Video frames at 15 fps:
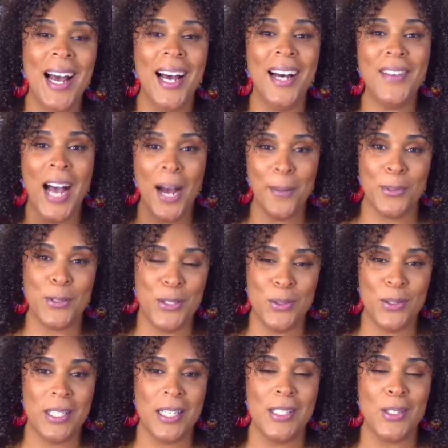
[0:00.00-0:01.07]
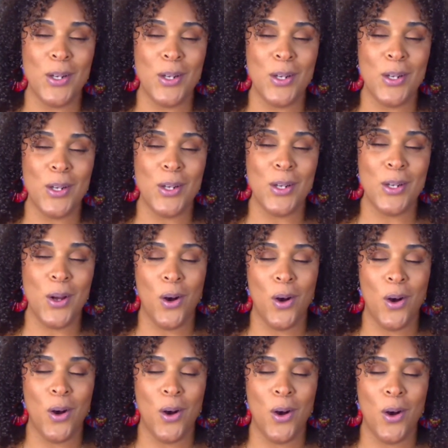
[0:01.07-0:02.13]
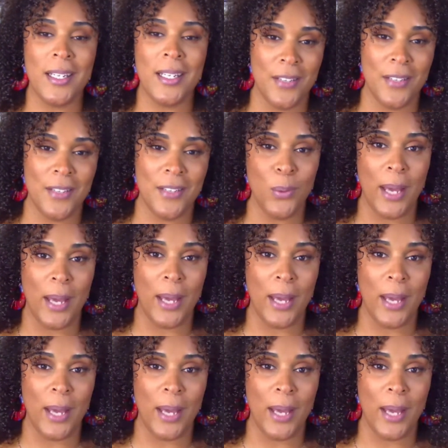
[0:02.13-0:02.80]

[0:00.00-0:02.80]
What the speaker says: of opportunities and all that good stuff coming your way.